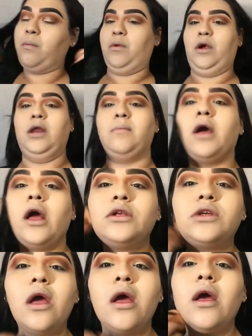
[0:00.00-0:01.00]
pretty much.
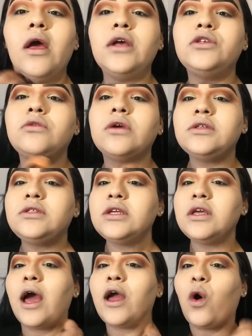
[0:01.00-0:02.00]
As you guys
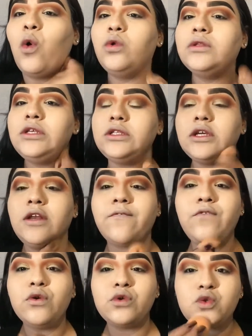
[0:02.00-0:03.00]
see, I only did a
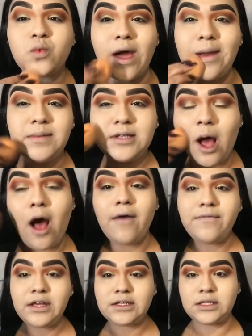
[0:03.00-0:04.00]
few swipes.
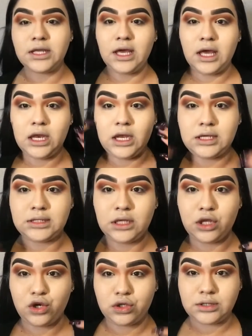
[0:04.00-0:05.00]
Obviously it is a
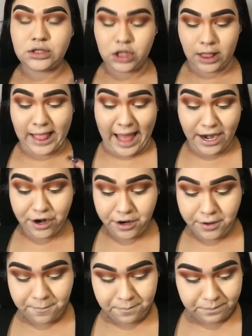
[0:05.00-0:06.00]
little lighter